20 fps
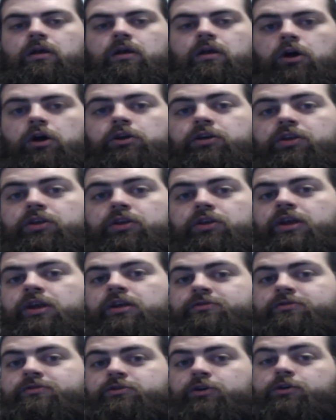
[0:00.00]
Are you thinking
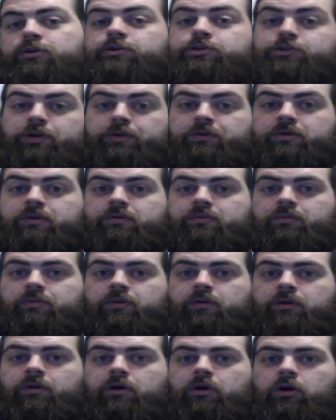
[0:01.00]
of starting streaming?
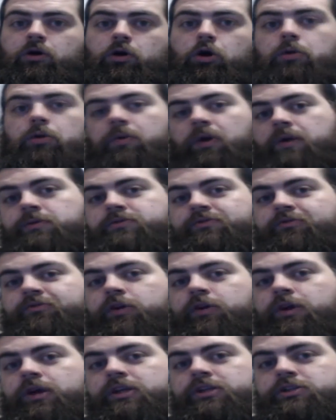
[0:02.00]
Or perhaps you've
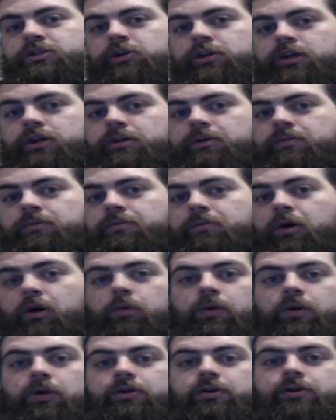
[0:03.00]
already started but are
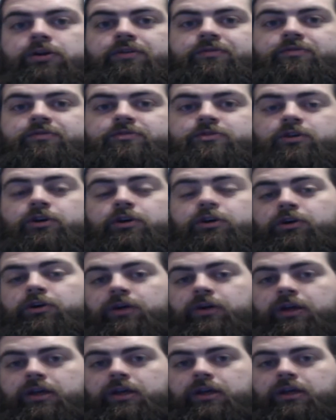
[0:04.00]
wondering if you started
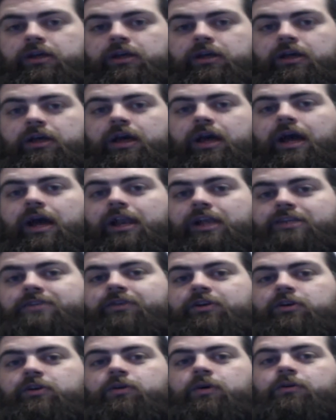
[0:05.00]
correctly? In this
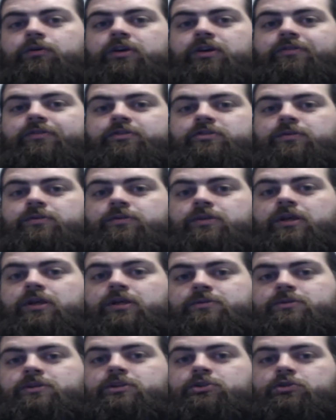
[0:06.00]
video I'm going to give you some
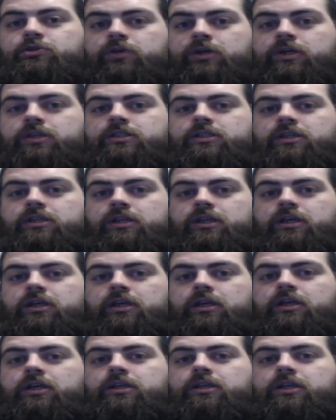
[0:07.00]
tips and tricks
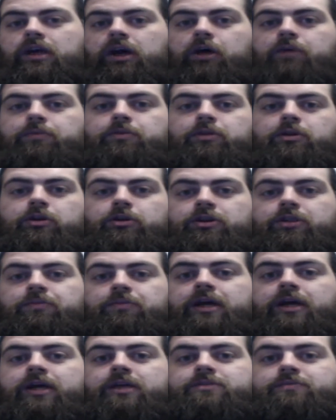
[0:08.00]
to help you learn the
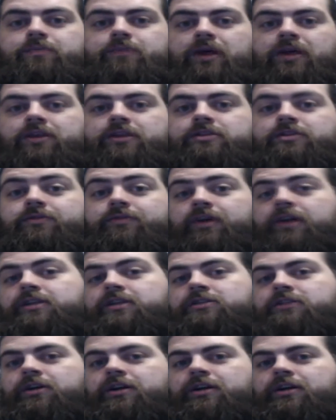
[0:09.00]
best methods of getting
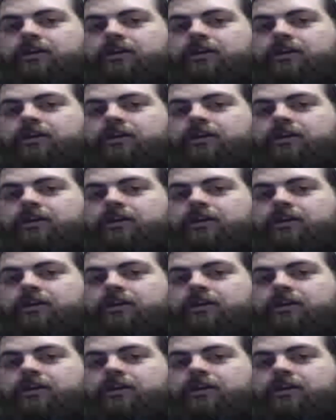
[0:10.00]
started.